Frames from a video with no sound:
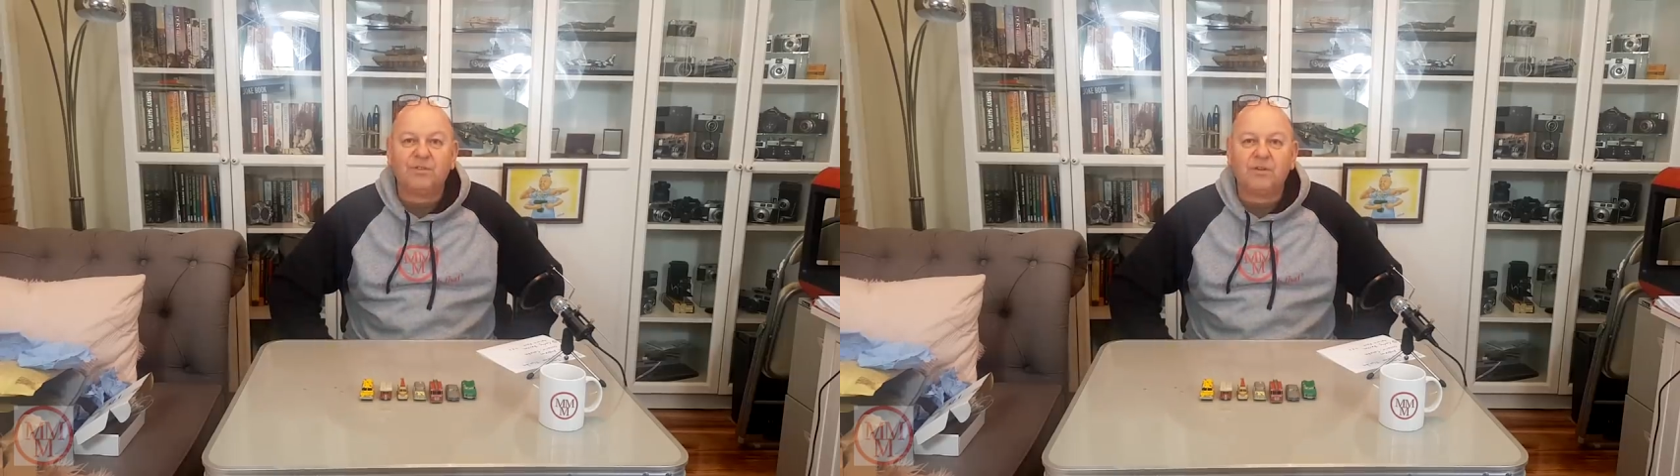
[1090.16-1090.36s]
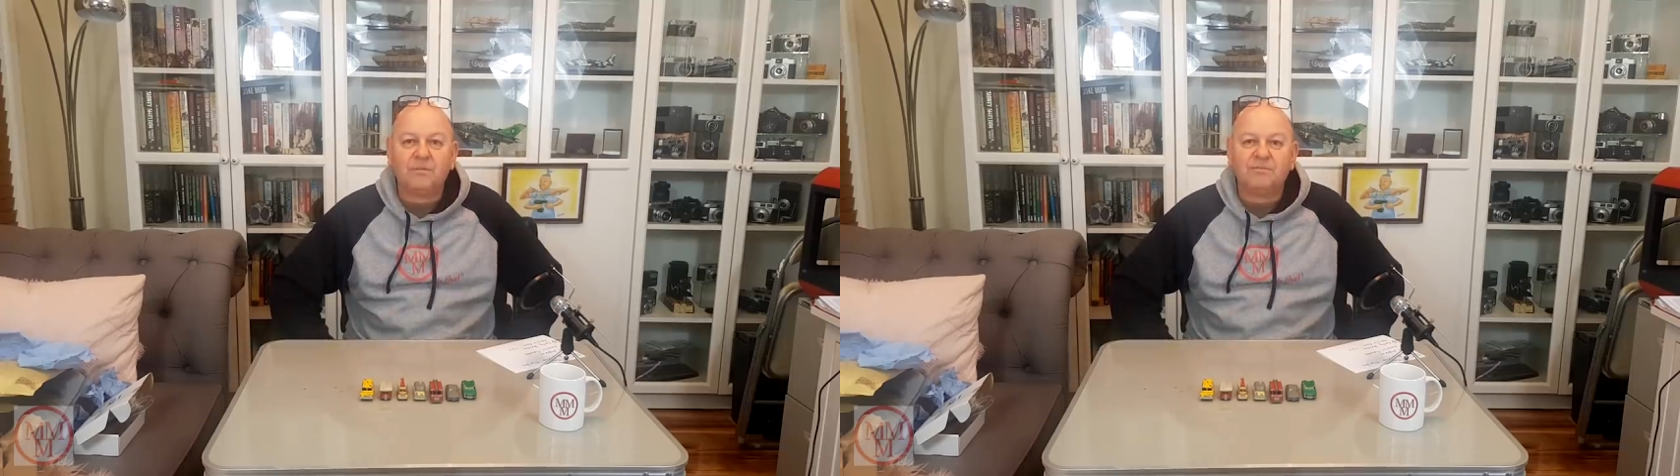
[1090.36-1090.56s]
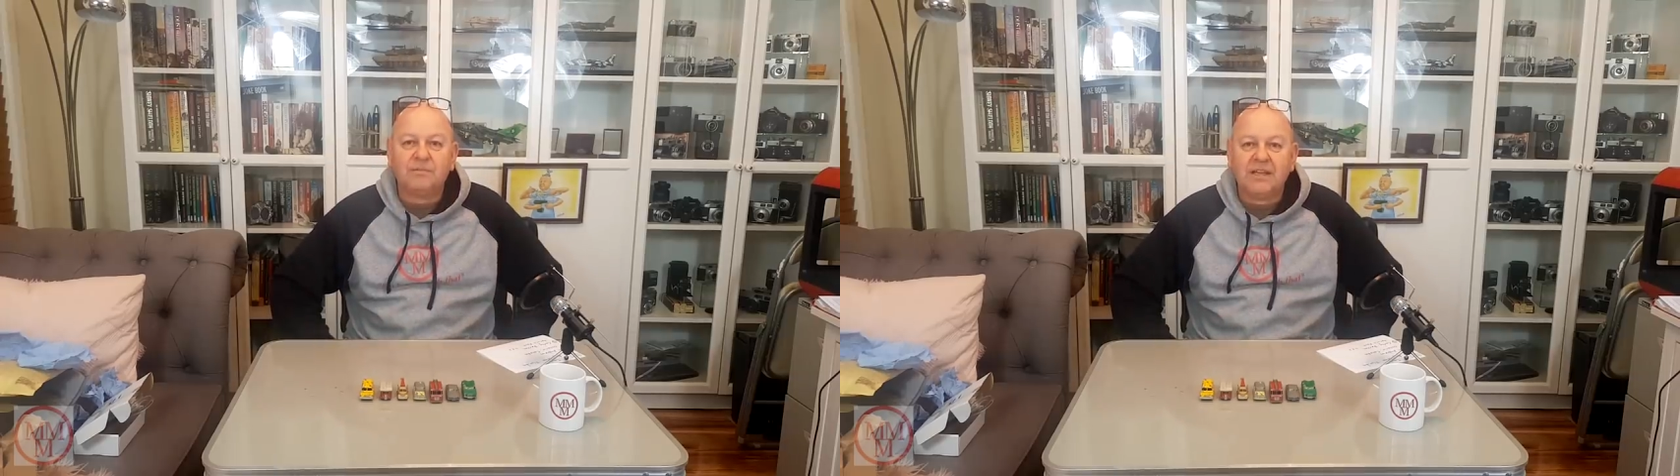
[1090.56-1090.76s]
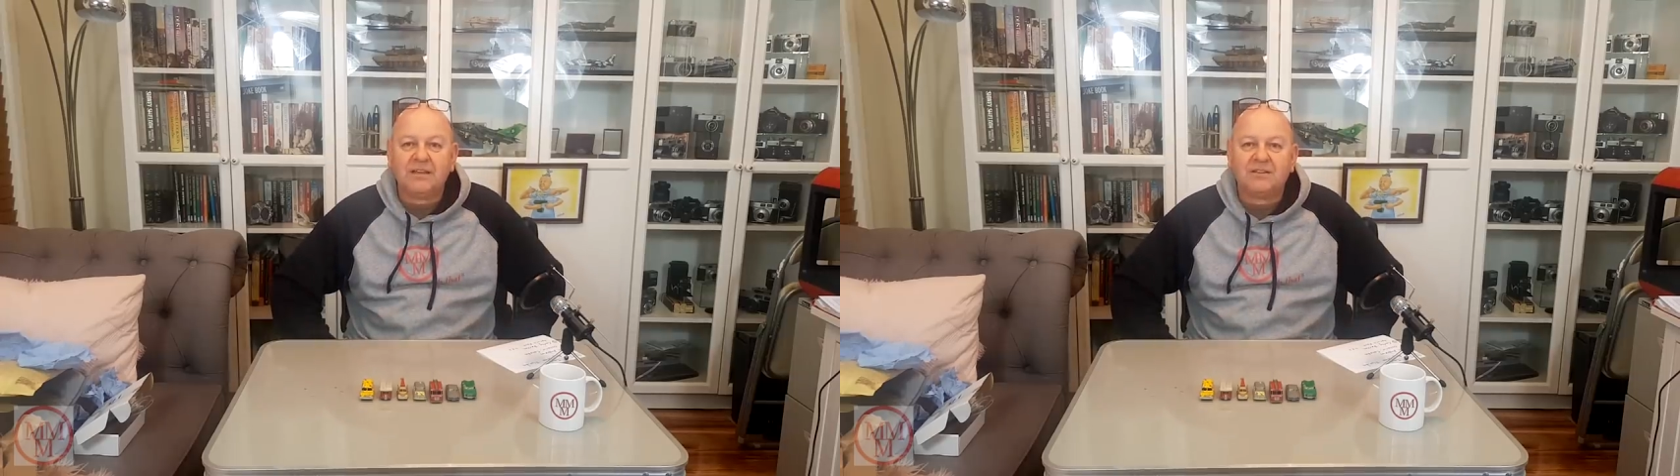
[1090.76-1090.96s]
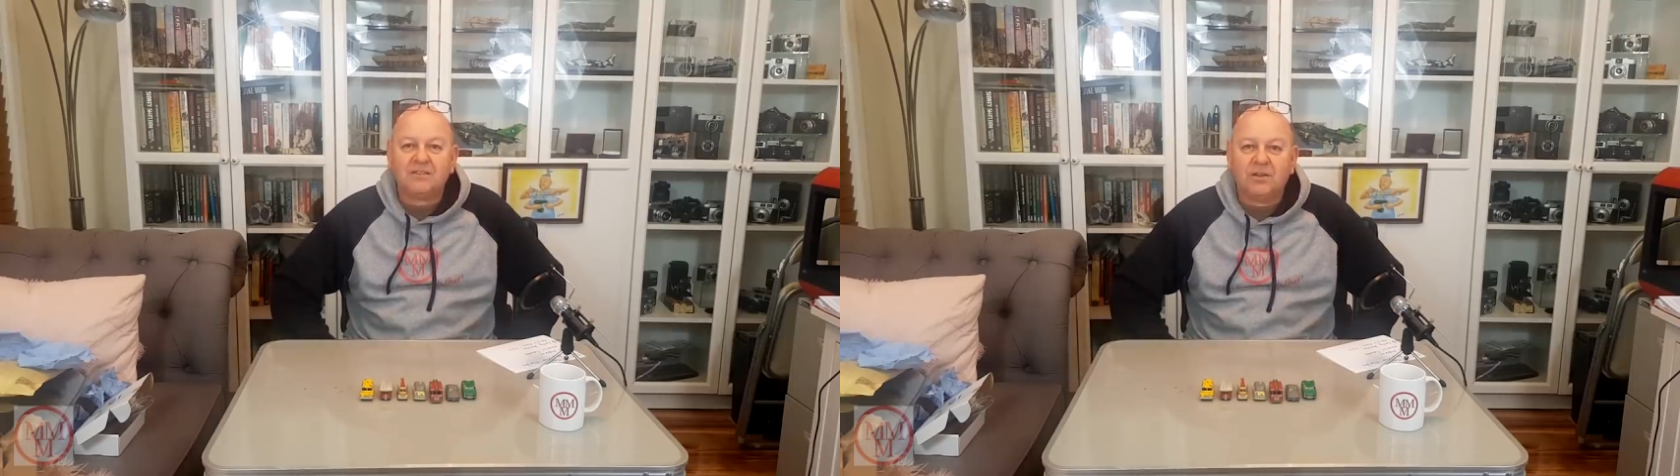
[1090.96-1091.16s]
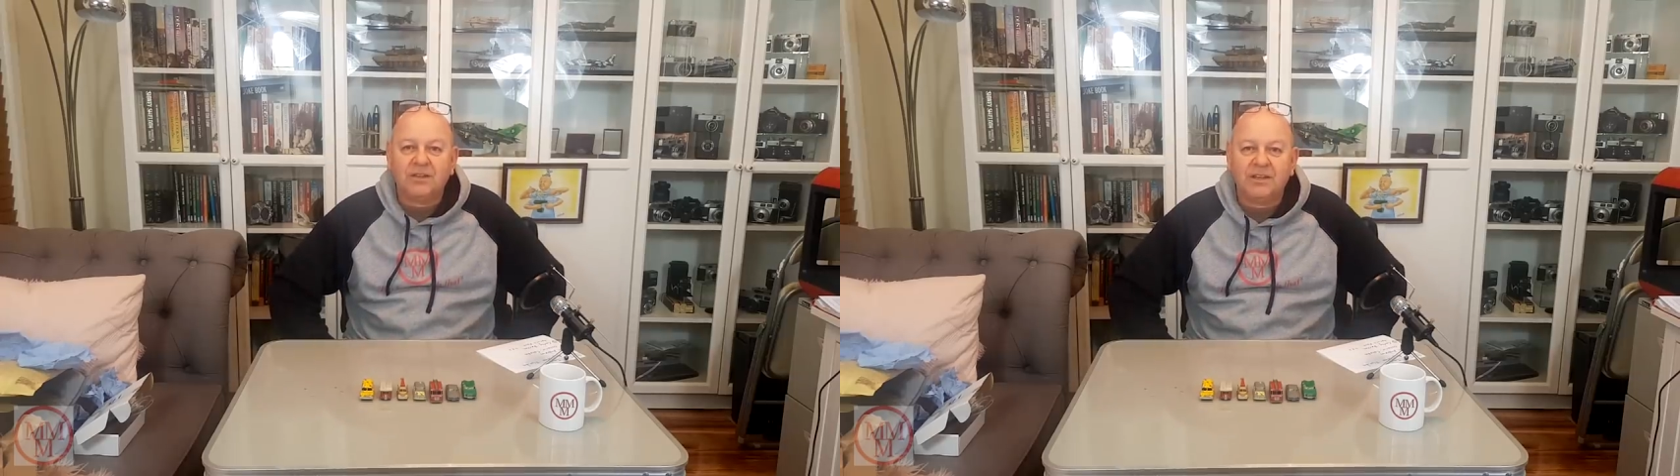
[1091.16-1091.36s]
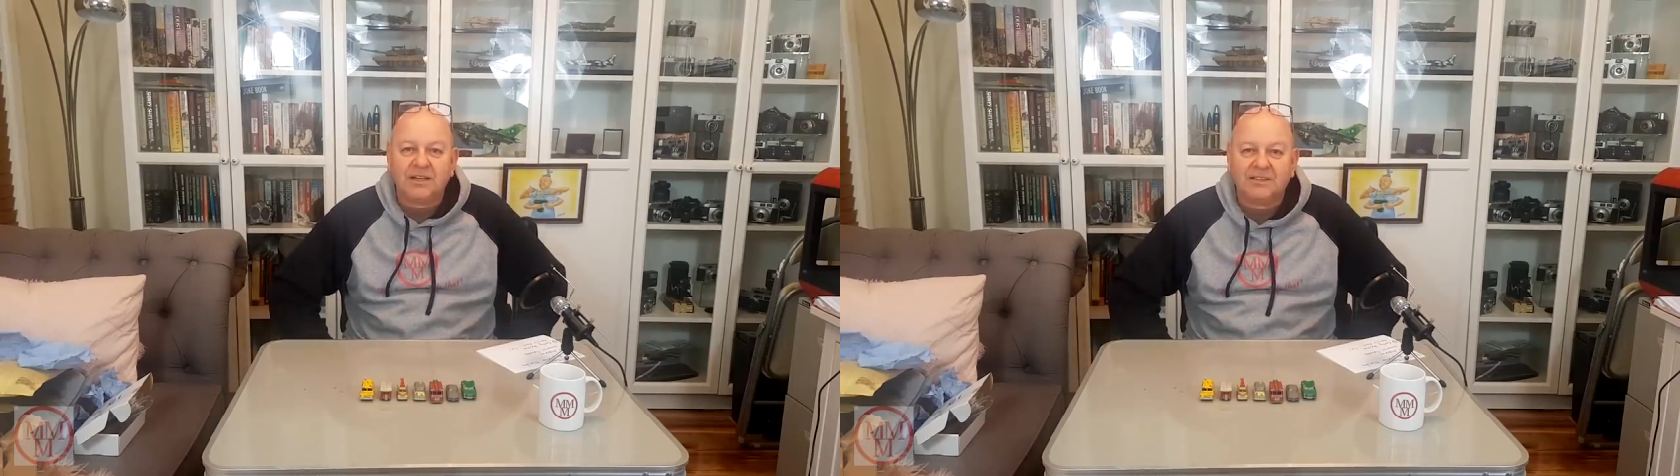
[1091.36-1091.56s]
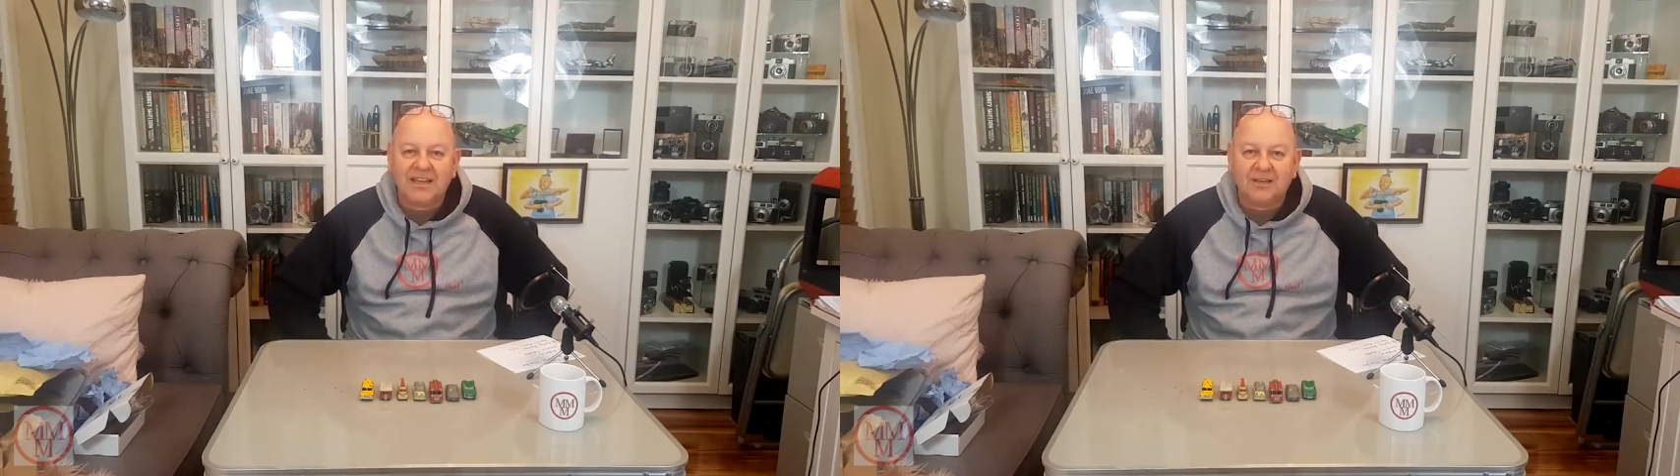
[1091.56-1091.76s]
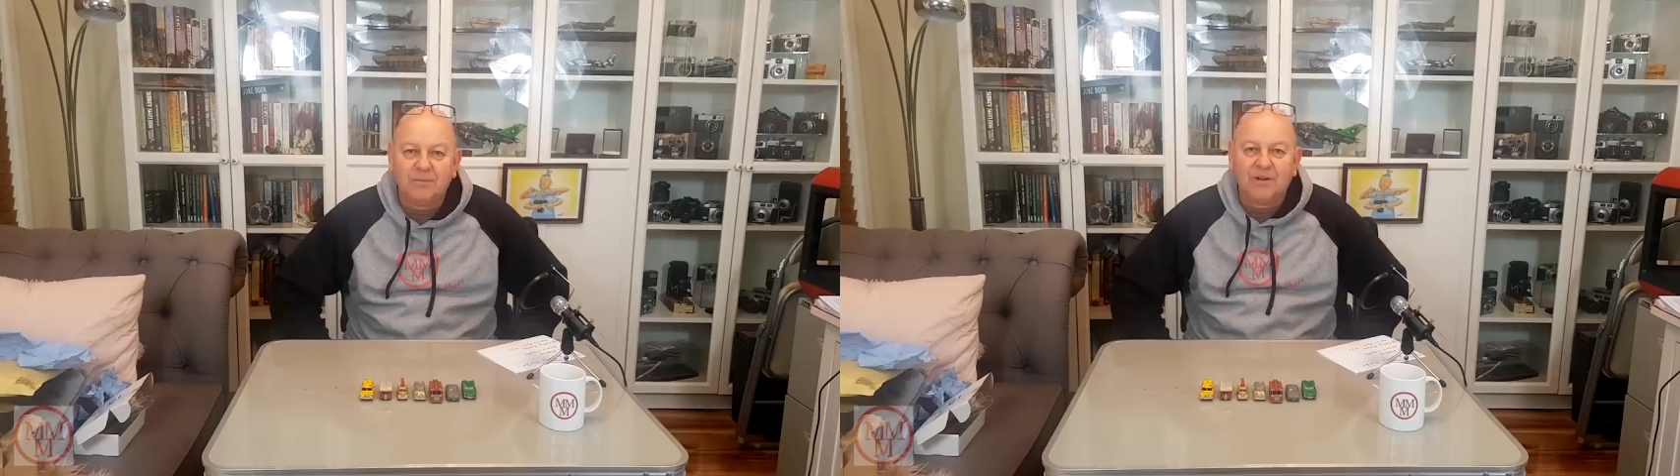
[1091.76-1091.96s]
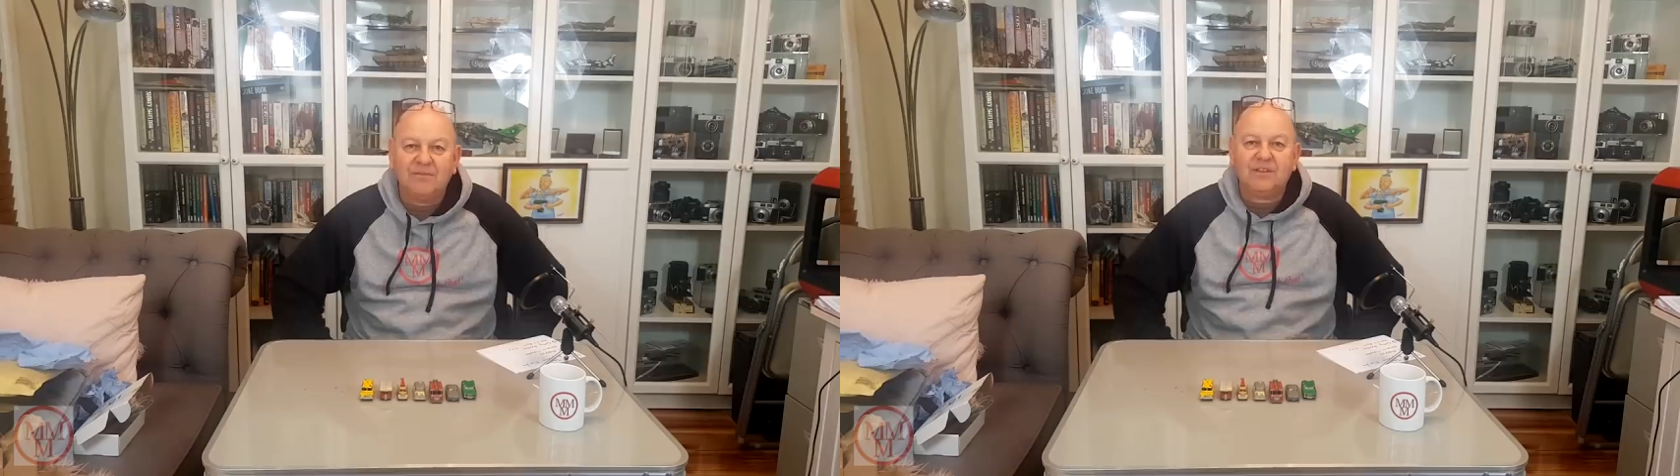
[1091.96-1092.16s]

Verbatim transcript: from links on the at the end of my